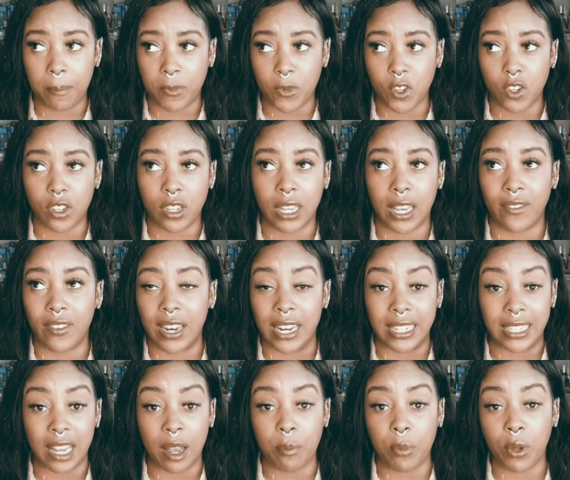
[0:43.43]
just to give an
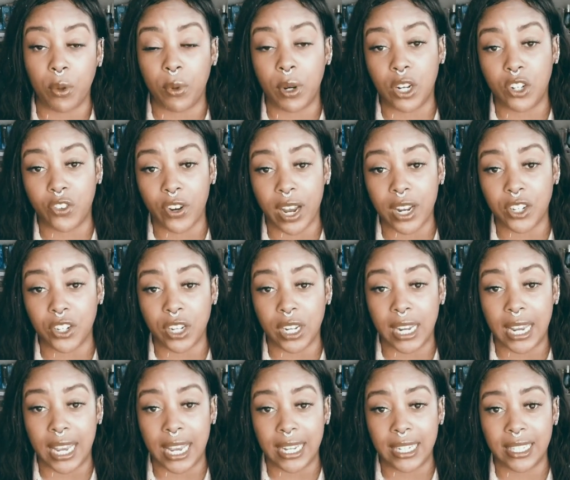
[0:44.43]
example, when a tragedy
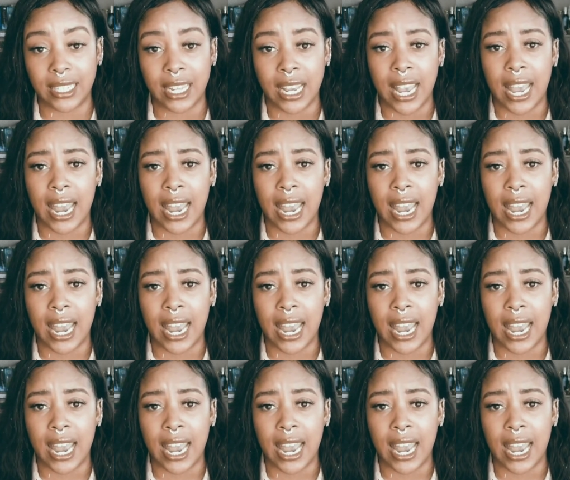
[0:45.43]
hits